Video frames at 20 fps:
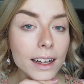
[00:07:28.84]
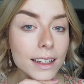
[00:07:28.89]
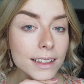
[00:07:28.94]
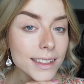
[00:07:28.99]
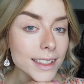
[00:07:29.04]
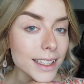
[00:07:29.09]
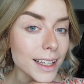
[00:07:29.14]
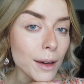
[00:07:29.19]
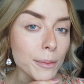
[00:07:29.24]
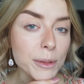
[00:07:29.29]

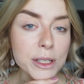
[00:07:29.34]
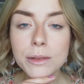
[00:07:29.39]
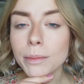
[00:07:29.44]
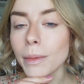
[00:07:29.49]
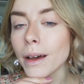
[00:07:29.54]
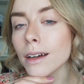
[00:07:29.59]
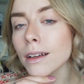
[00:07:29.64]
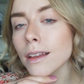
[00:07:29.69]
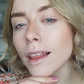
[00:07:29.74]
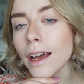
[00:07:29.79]
See how much
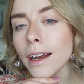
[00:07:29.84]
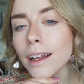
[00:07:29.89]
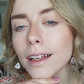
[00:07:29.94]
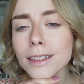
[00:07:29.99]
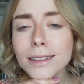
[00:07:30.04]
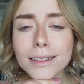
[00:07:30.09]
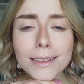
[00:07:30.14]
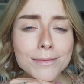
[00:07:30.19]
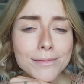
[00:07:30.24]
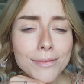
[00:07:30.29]
better that
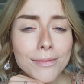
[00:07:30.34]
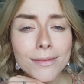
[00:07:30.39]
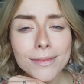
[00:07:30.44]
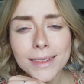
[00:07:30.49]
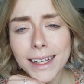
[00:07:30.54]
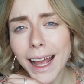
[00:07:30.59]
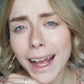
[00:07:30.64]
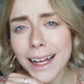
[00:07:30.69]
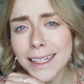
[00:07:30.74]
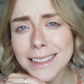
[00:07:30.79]
is?
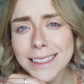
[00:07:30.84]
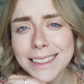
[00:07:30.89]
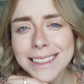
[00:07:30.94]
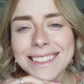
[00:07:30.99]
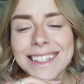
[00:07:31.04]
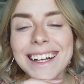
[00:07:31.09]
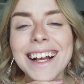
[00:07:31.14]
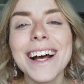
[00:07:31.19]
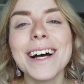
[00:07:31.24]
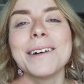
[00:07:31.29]

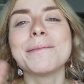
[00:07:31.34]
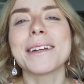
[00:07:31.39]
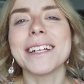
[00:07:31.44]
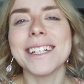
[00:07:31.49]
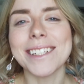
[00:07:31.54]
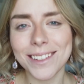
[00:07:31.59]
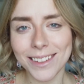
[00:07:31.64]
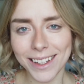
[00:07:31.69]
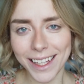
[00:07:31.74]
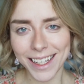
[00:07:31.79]
Yes. I'm
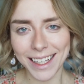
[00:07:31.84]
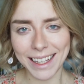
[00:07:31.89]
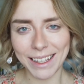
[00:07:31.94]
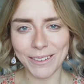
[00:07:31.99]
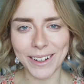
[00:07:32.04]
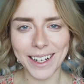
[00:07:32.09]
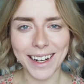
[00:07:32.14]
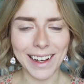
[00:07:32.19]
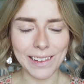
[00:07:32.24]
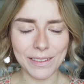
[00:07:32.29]
gonna do the other
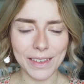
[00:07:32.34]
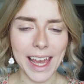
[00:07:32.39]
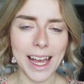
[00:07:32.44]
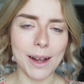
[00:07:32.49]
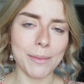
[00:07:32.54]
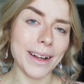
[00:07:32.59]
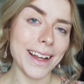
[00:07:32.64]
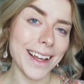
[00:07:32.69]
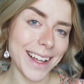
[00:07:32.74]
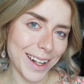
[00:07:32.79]
one off
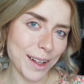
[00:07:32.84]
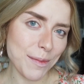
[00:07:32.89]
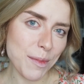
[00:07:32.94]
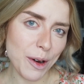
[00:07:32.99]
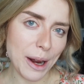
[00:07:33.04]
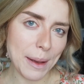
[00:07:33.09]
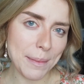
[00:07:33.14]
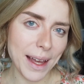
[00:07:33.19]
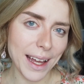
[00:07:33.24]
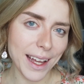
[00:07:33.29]
camera and I'll be
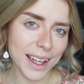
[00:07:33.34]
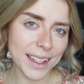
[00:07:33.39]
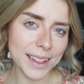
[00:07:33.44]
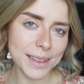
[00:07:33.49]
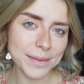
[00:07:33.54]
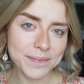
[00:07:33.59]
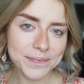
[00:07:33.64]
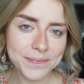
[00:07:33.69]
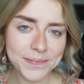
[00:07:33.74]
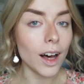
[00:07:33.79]
right back.
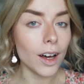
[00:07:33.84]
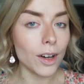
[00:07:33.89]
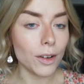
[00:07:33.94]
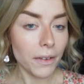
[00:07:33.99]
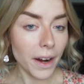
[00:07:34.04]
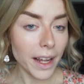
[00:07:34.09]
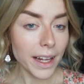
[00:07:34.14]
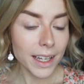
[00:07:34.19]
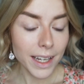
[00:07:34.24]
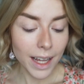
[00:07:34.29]
All
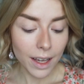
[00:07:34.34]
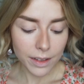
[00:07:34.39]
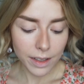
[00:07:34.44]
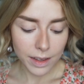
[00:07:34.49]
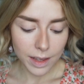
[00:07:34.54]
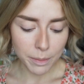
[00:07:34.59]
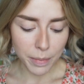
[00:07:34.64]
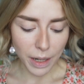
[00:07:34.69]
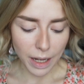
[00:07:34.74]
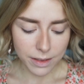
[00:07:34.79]
right, now
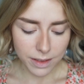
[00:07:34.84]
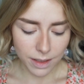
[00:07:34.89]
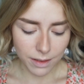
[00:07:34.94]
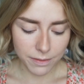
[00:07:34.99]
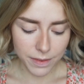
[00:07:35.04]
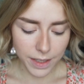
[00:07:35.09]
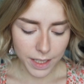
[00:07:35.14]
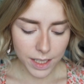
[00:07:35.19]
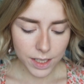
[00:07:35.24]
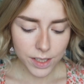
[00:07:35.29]
that the brows
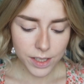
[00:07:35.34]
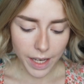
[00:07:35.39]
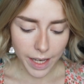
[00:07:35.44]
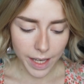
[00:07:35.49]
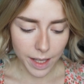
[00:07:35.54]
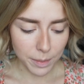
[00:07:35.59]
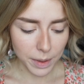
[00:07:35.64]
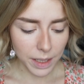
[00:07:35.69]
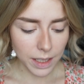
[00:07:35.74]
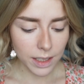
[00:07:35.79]
are finished,
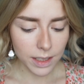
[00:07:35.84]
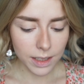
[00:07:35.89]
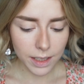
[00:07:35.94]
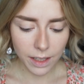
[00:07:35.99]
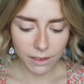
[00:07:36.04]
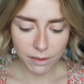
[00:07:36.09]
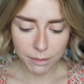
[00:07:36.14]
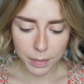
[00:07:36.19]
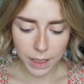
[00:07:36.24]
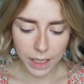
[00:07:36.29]
I am gonna
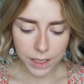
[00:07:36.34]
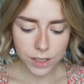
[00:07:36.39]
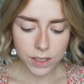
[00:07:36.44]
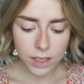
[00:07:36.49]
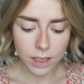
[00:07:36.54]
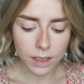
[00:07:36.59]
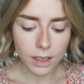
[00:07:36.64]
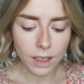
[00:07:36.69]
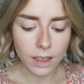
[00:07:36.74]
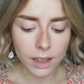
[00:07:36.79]
leave blush
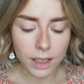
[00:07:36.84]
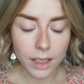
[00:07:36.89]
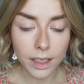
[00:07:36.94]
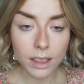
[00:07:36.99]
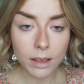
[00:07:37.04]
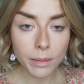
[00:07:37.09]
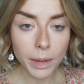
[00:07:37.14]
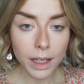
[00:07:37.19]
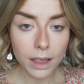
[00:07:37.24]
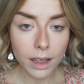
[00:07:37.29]
till a
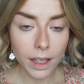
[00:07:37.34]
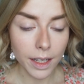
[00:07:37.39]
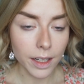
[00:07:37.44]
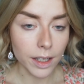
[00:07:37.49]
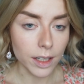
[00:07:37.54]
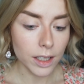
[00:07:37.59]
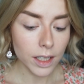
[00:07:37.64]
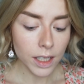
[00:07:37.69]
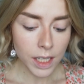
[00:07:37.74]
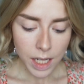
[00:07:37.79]
little bit
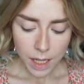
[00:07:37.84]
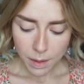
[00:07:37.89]
later,